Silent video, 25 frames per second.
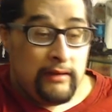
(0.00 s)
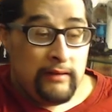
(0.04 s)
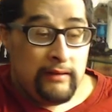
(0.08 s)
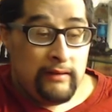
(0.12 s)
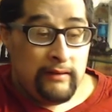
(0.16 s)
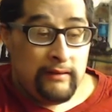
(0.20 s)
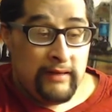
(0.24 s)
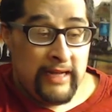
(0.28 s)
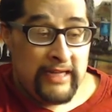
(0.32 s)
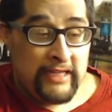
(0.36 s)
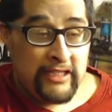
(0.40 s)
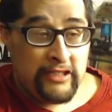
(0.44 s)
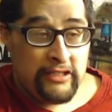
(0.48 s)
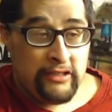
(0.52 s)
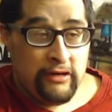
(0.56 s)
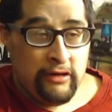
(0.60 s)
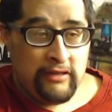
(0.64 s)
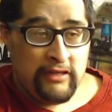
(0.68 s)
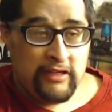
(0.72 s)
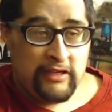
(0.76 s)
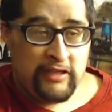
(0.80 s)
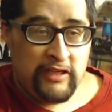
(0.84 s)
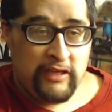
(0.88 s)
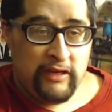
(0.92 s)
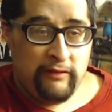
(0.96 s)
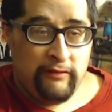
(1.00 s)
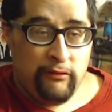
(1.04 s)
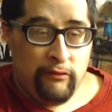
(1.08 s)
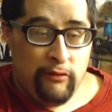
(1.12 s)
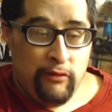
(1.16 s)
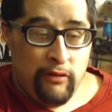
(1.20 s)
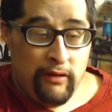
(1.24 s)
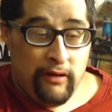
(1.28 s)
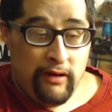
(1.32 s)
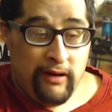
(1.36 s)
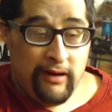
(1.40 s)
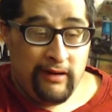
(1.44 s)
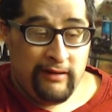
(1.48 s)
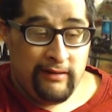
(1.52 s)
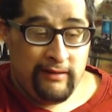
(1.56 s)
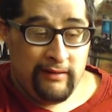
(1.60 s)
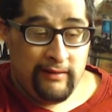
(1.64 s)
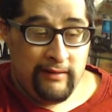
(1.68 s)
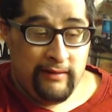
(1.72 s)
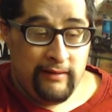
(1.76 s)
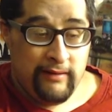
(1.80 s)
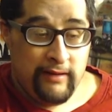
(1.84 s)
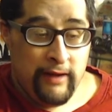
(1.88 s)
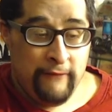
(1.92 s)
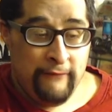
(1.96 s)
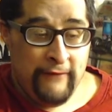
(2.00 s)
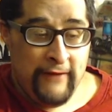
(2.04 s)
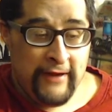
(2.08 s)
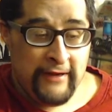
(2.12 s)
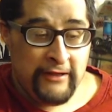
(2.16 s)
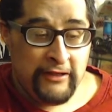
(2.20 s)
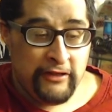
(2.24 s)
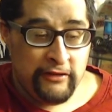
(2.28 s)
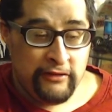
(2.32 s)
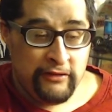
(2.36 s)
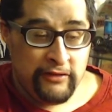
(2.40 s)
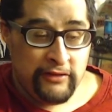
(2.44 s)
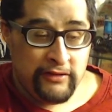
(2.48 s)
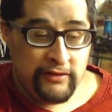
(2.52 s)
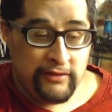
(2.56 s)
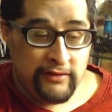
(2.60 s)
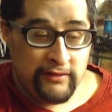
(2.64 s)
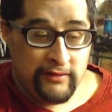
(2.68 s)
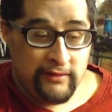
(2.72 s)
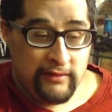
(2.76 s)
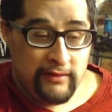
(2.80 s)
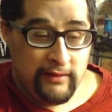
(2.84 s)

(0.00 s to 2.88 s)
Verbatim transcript: Let's start the Civil War. Avengers,